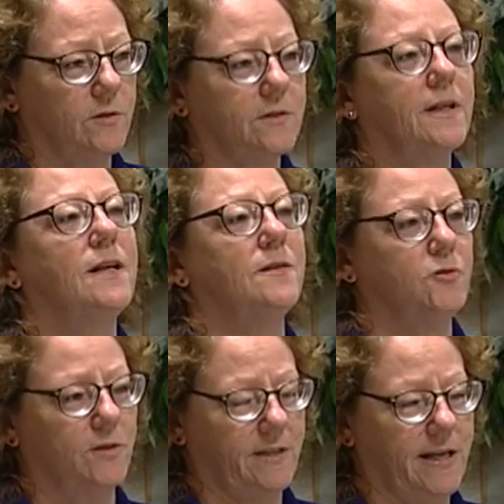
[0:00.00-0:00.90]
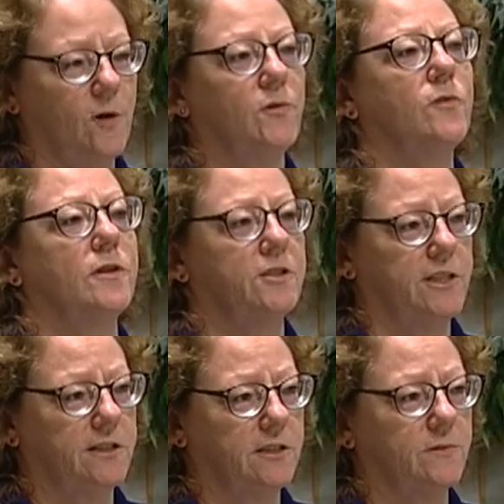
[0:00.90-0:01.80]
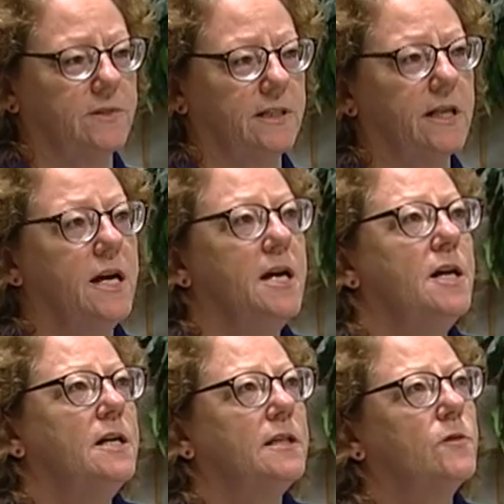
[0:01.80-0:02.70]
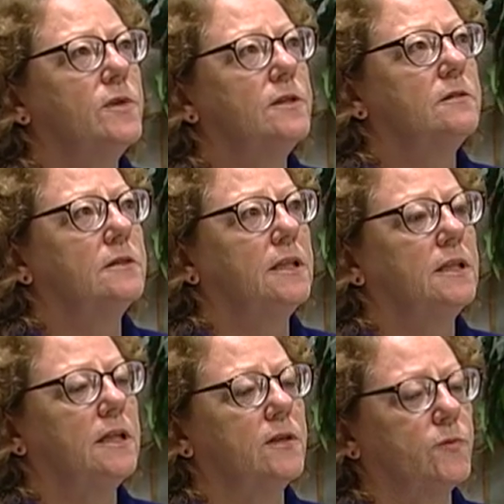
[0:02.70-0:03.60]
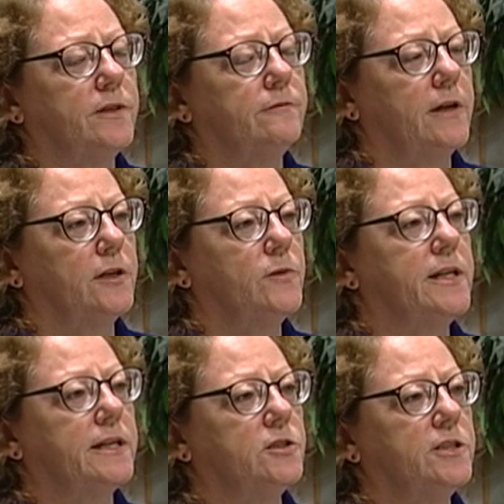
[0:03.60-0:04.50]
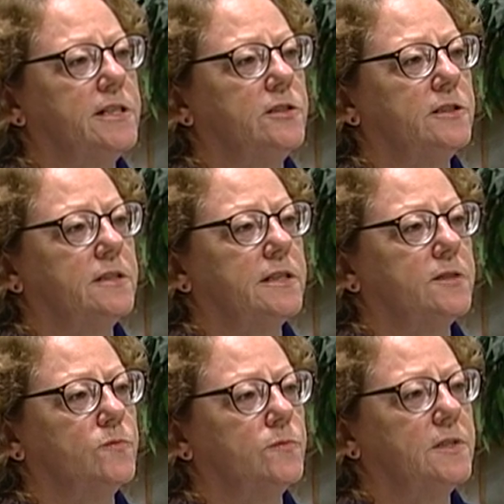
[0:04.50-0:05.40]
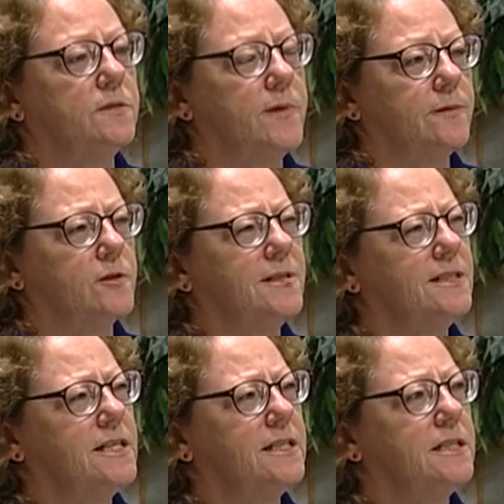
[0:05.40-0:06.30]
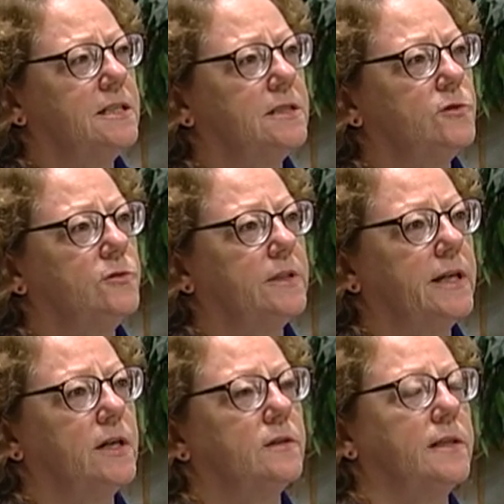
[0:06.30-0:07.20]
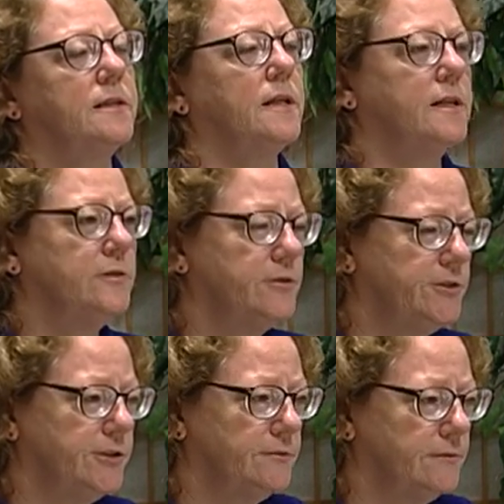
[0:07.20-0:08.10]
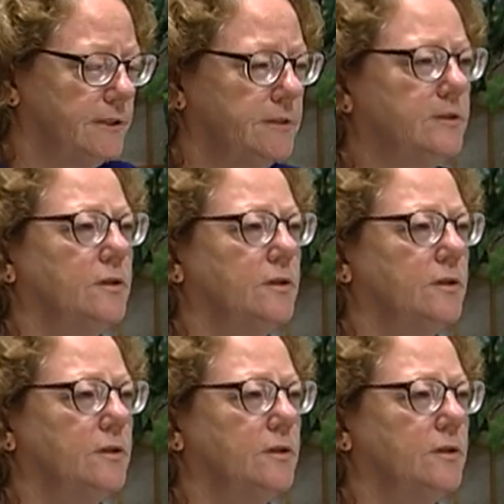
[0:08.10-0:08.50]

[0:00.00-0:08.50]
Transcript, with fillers: was yeah. Do it now before the change comes in. Now, when they're looking at reevaluating and changing these these maps, are they taking into account like the hundred year flood